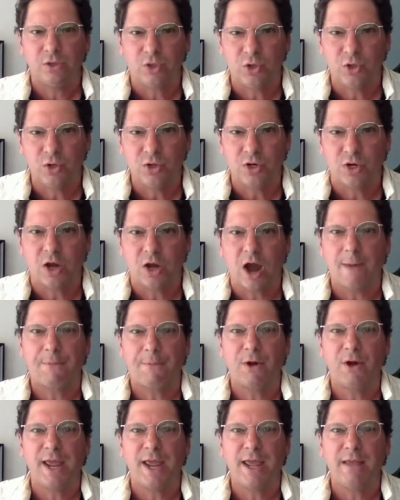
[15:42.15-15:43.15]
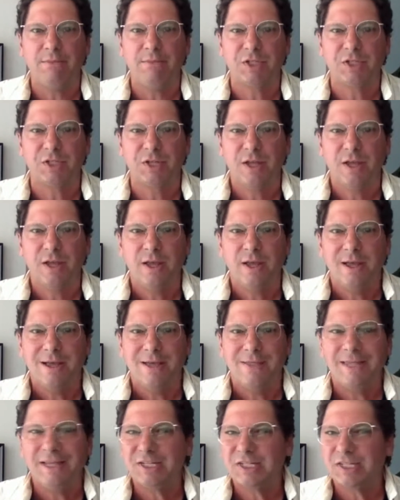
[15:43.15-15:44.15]
junior copper names,
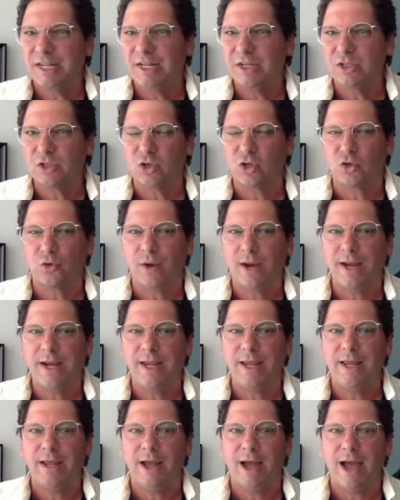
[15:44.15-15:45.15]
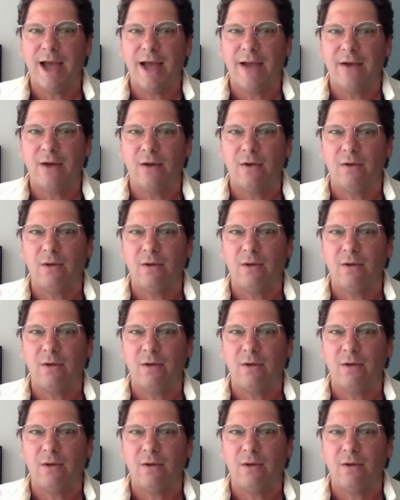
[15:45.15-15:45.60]
these things are trading at,